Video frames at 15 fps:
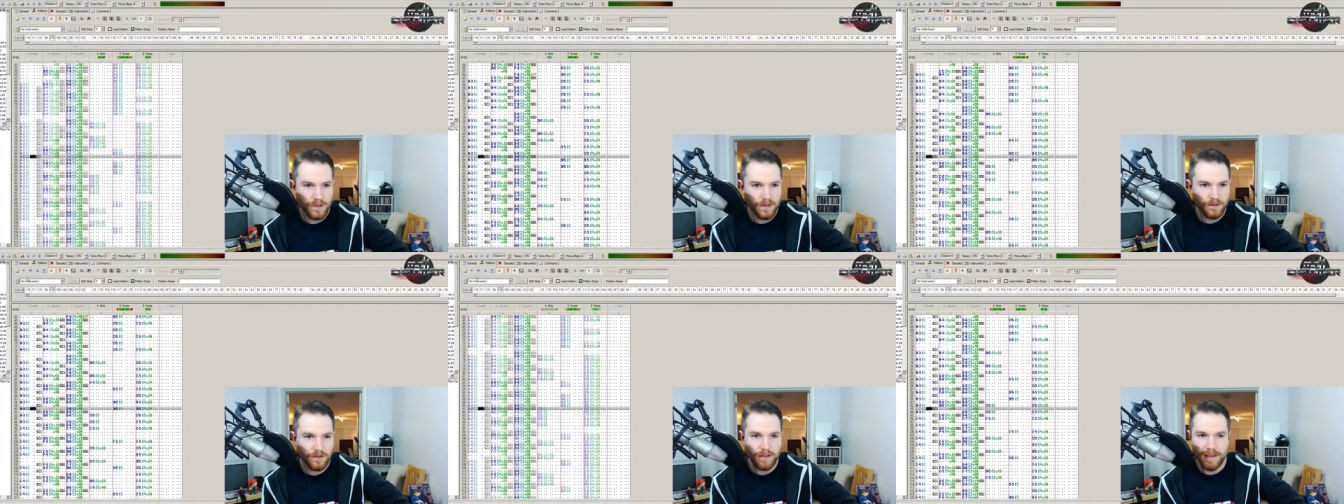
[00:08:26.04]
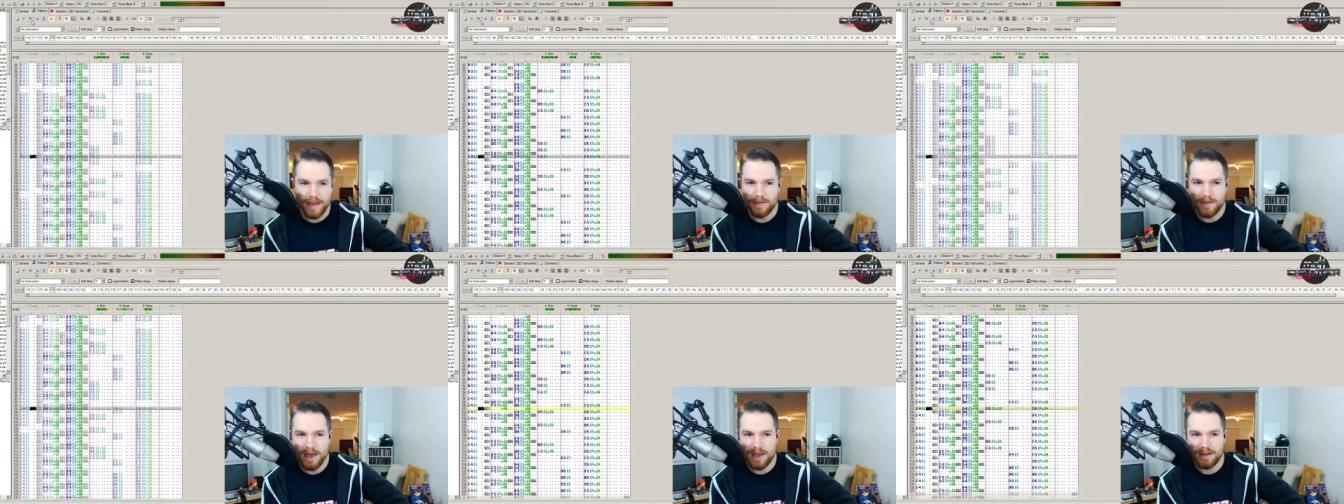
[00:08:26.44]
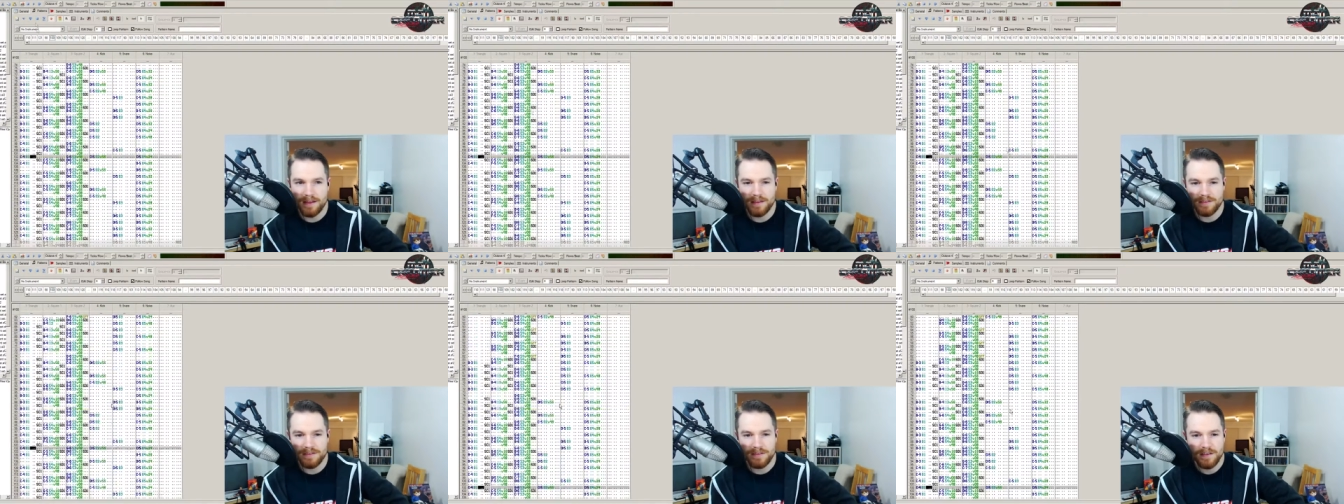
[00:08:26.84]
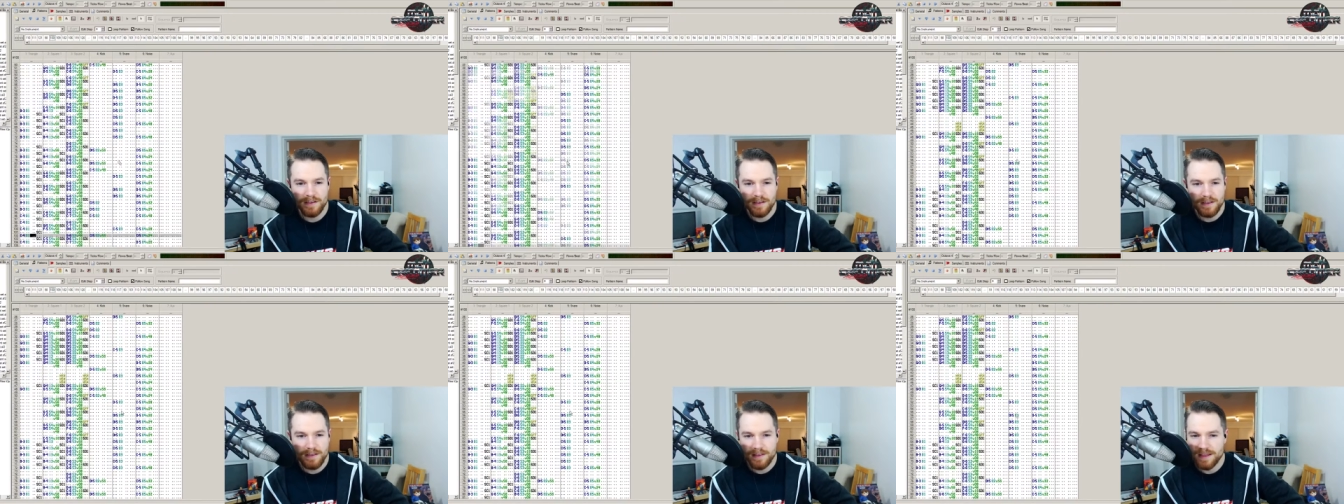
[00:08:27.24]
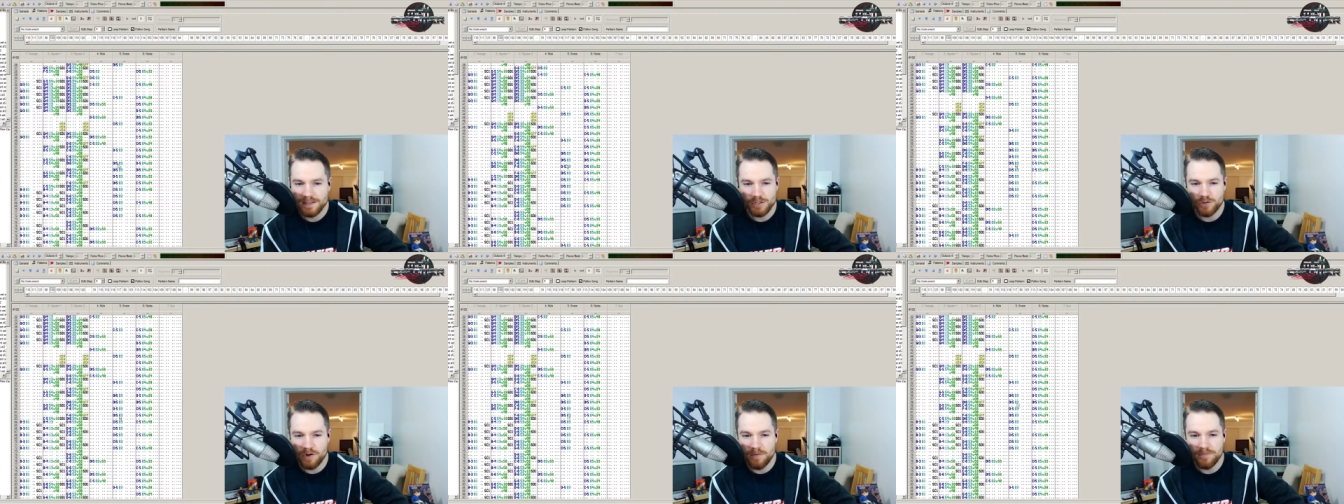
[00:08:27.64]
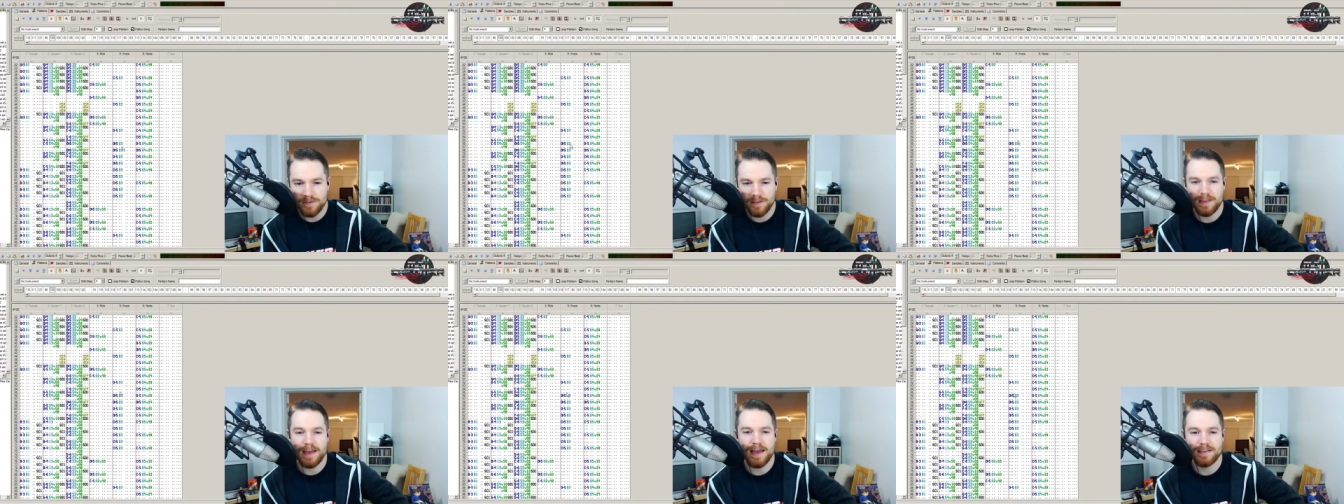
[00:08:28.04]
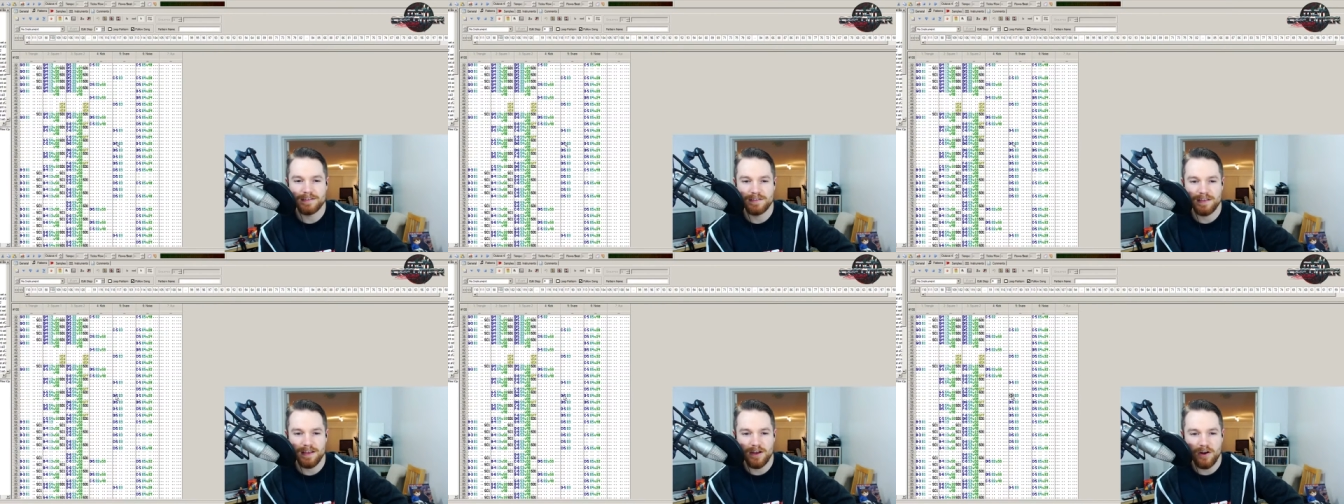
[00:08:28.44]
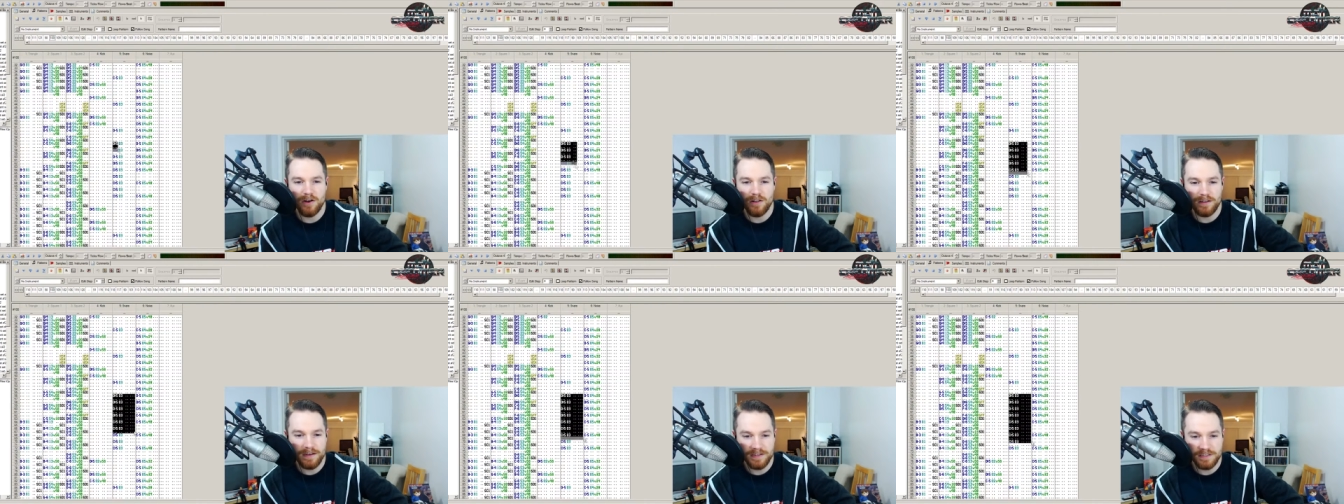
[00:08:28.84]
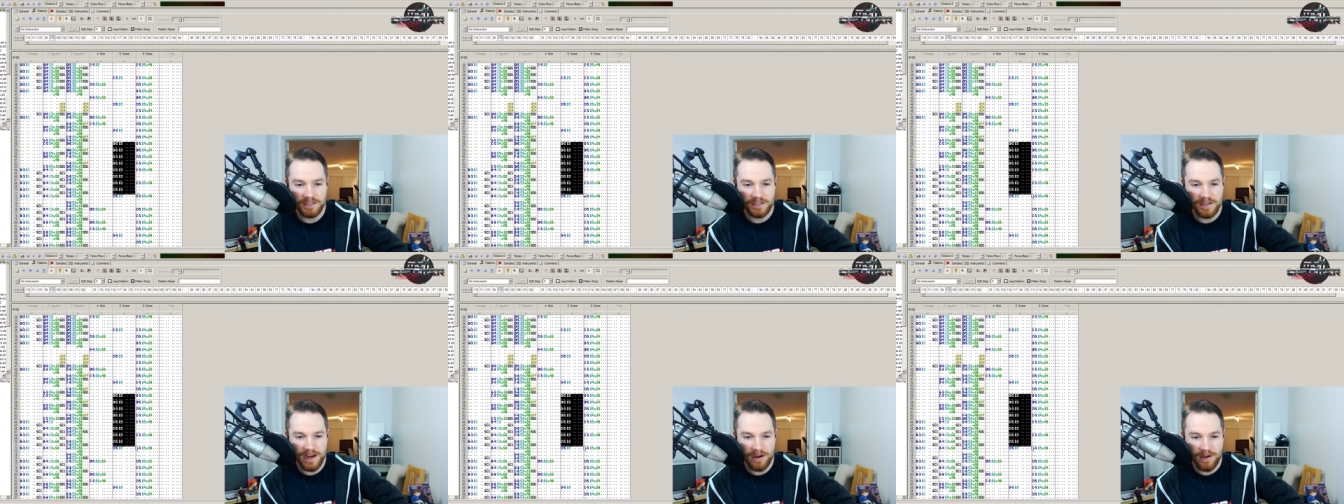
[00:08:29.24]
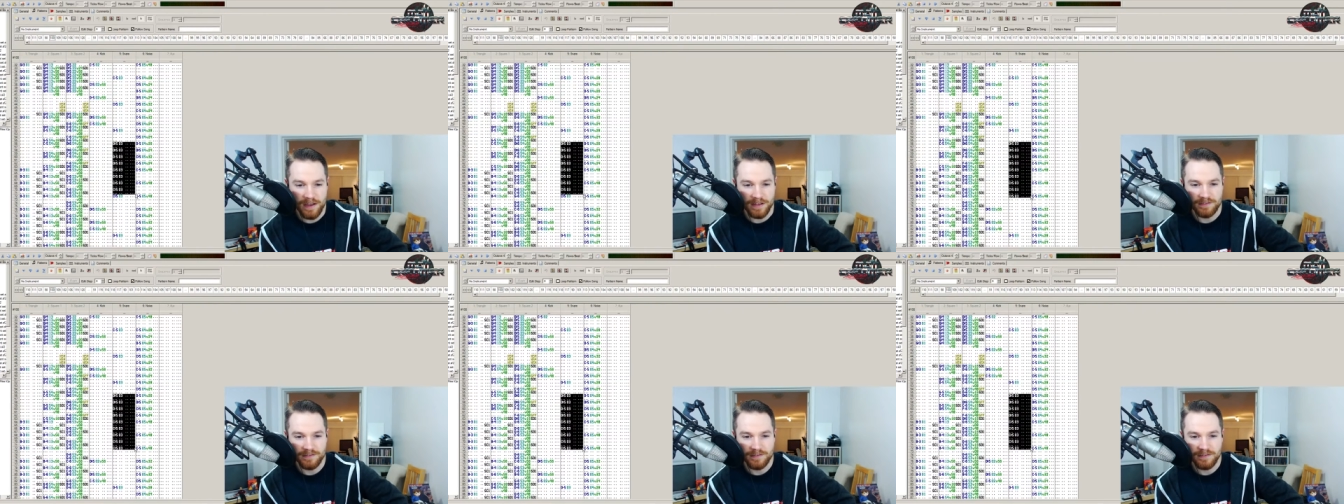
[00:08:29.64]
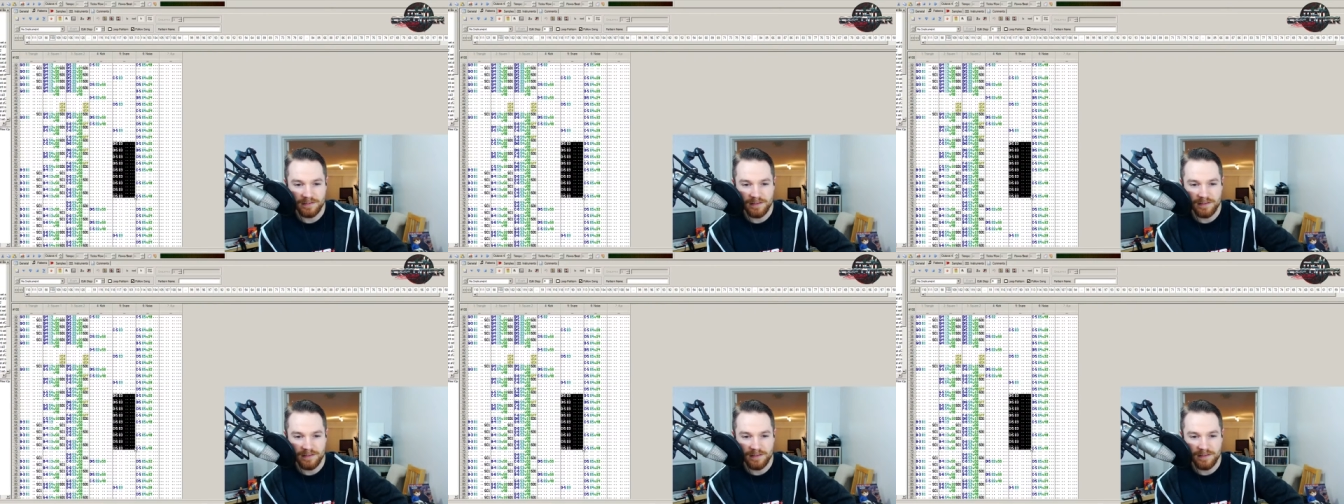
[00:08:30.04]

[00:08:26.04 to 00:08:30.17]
Look at that, man. That's that's a drum fill that has all it is is snare hits,